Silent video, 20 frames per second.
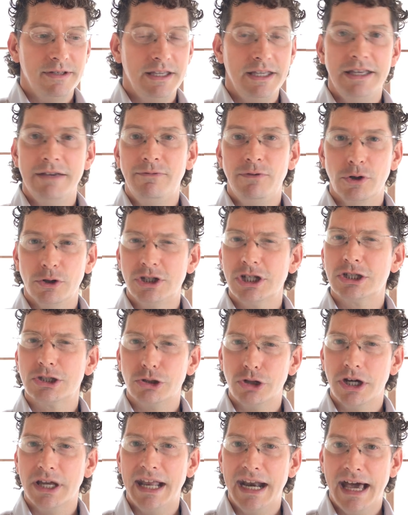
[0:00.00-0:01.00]
if you're just
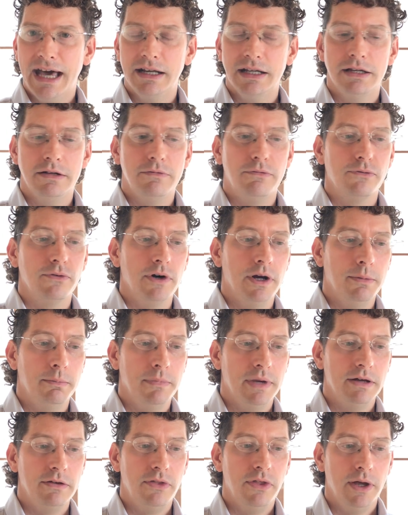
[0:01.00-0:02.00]
looking at it from
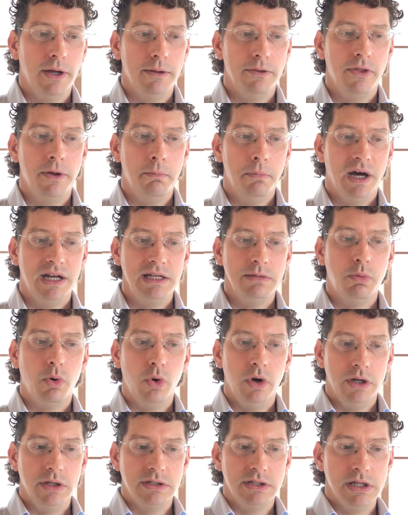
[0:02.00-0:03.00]
the, the money
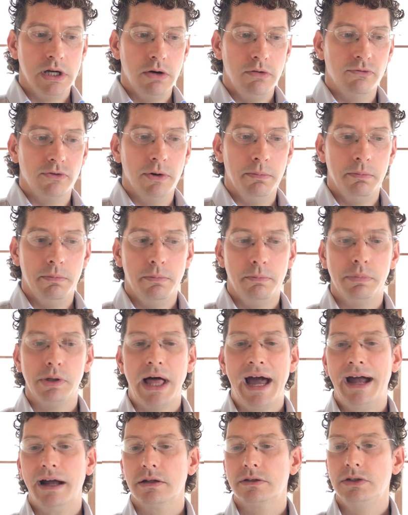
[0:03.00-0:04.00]
point to go from
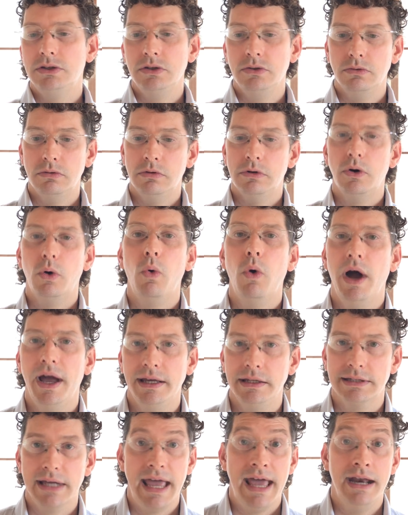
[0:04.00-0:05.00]
black to
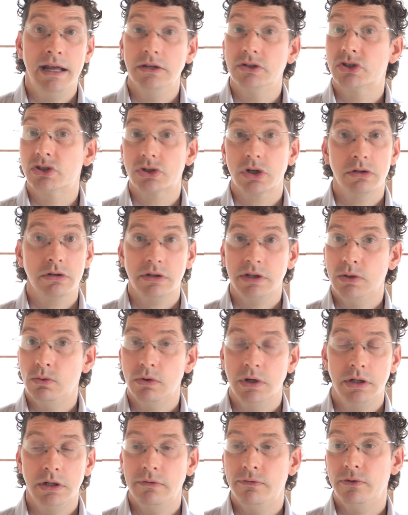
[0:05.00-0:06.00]
white. And it certainly
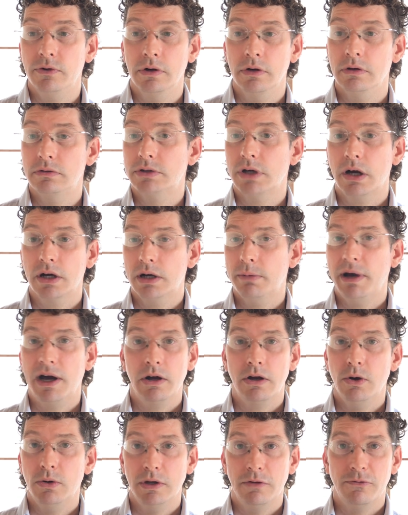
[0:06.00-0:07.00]
wouldn't if you're talking about
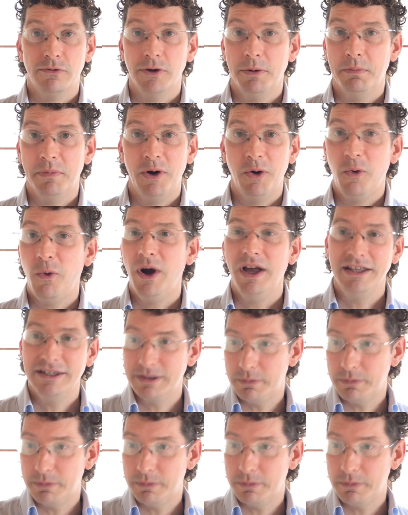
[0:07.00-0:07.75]
going from white to